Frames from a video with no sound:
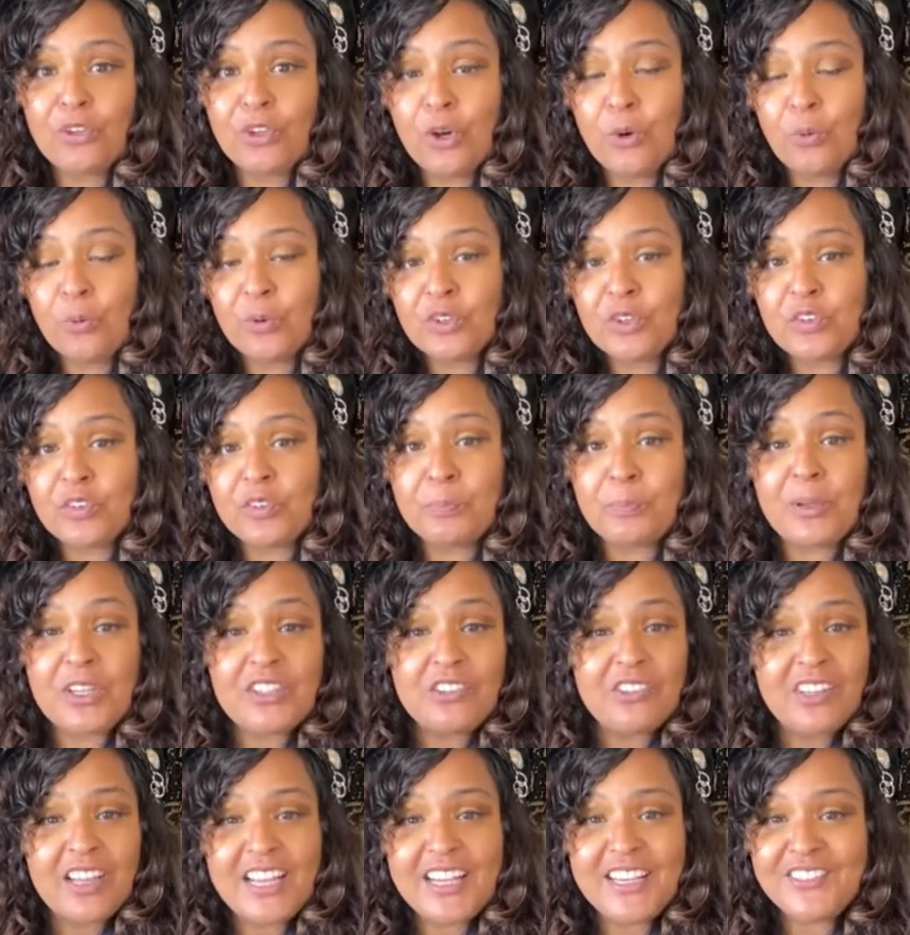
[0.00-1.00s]
So we're
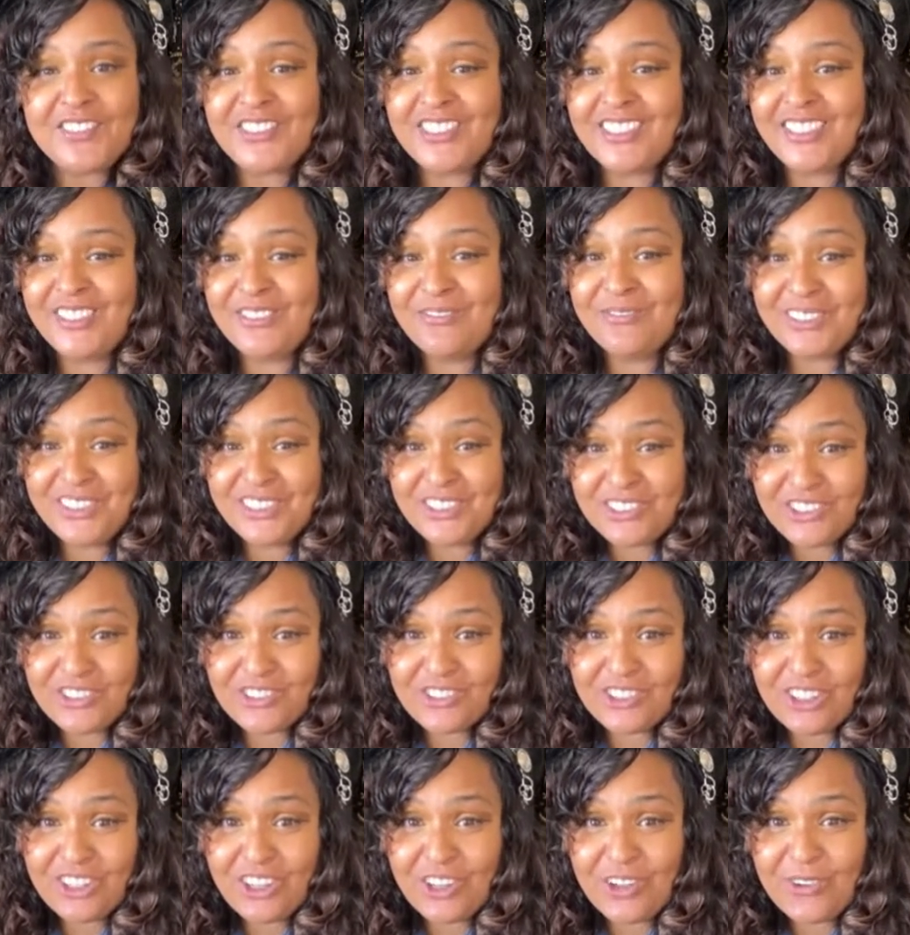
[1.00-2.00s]
specializing in
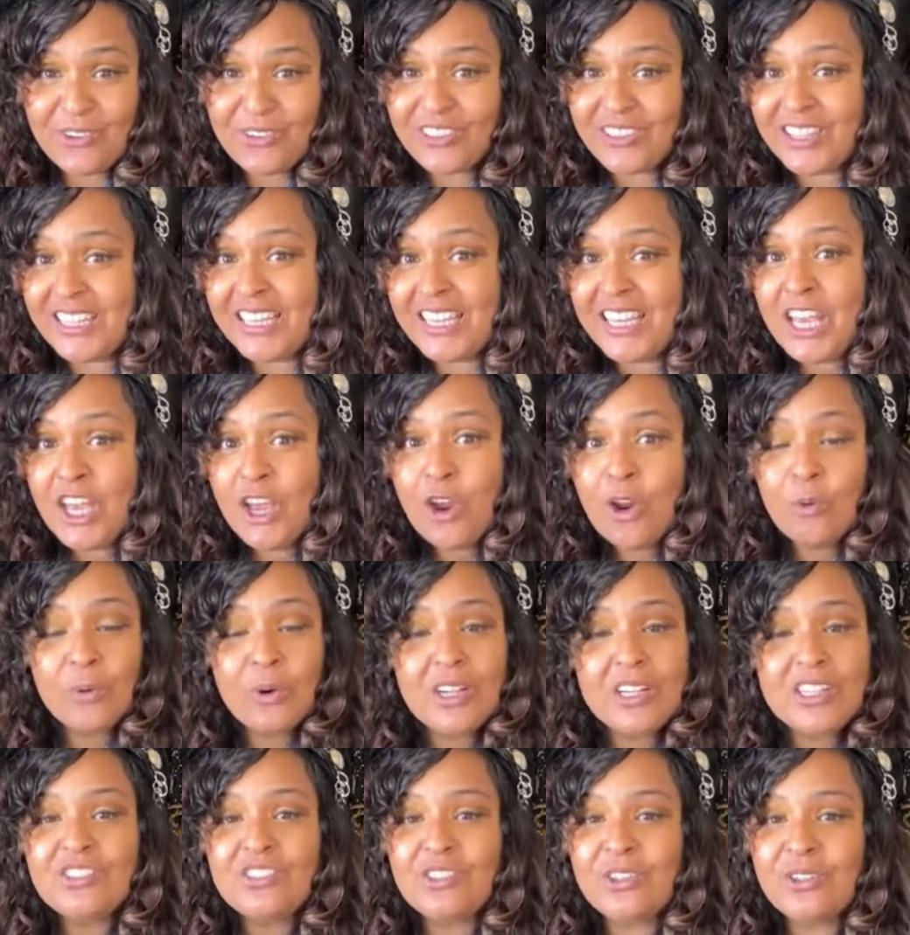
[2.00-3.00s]
vintage clothing,
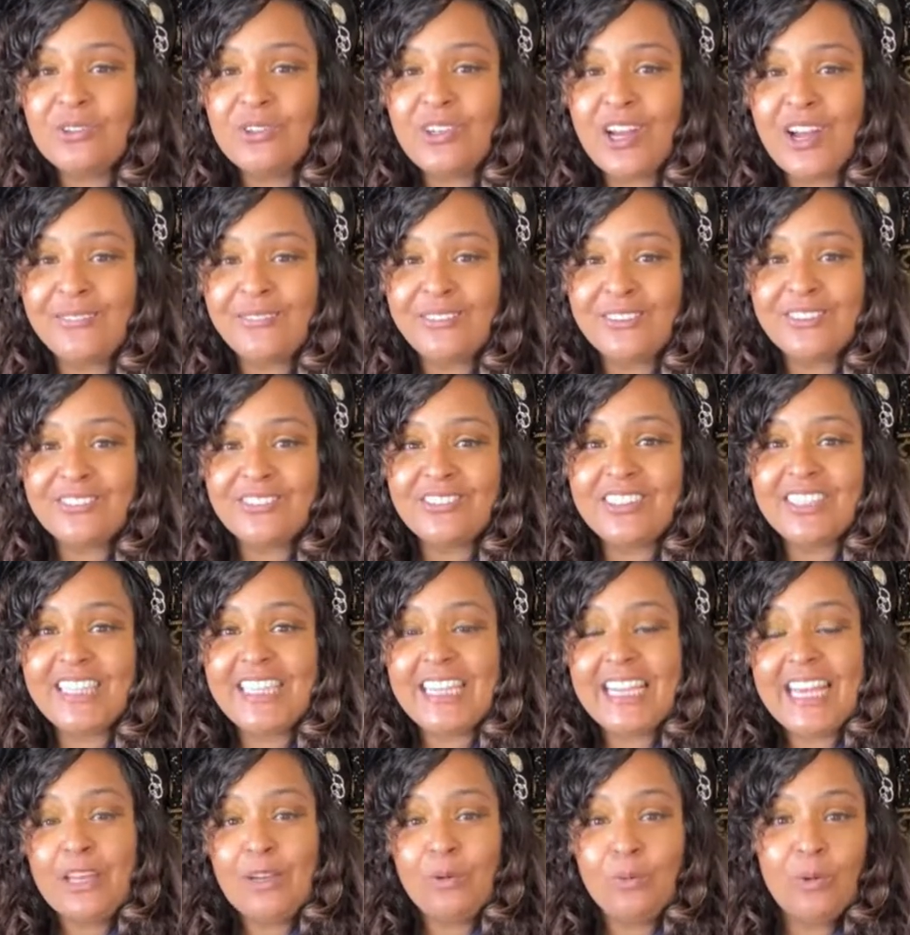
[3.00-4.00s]
retro
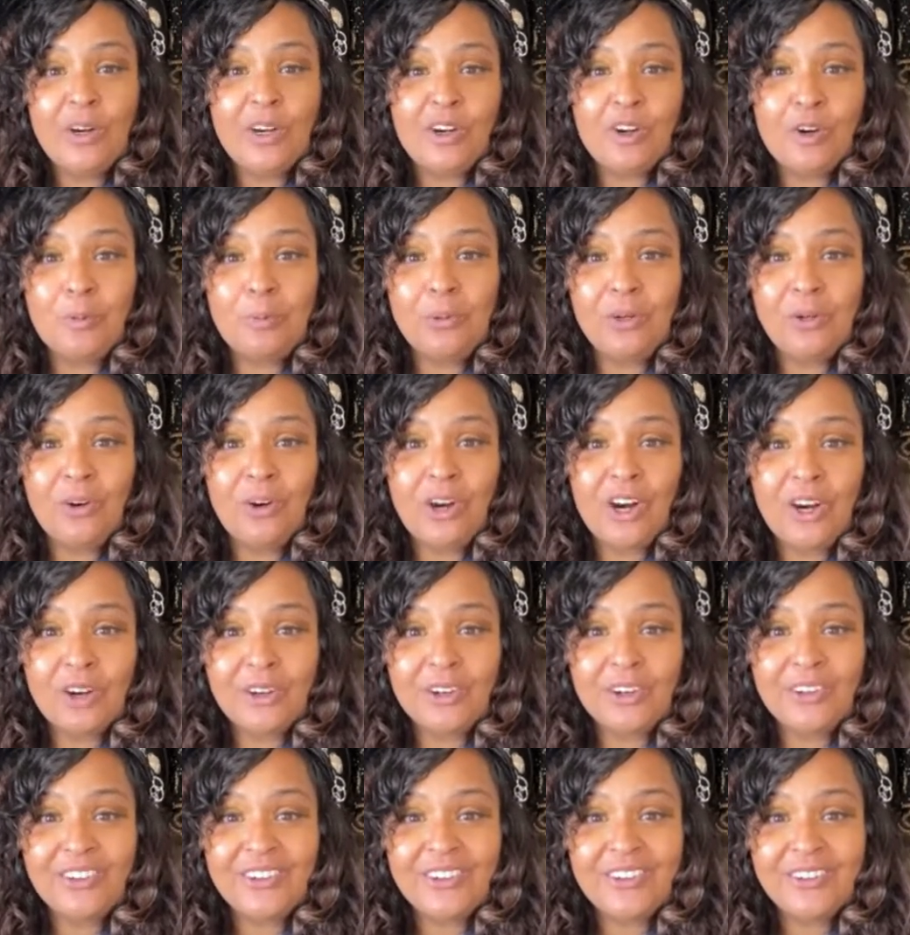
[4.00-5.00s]
novelty, and wearable
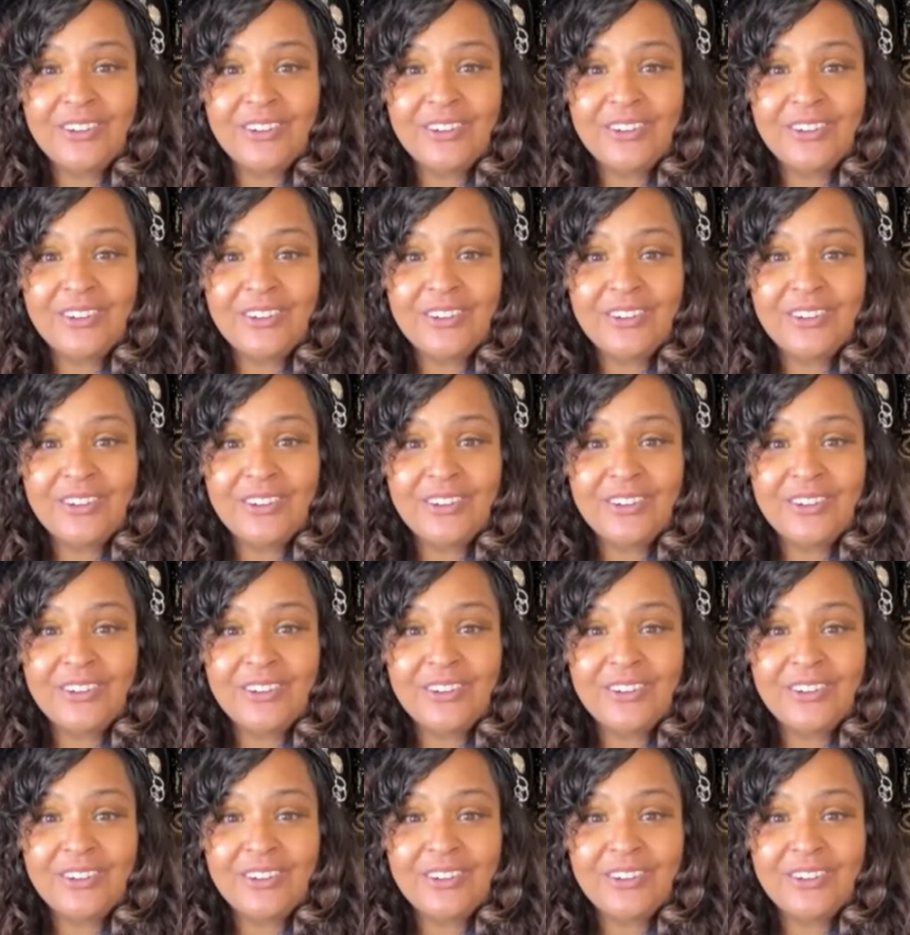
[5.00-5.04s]
art.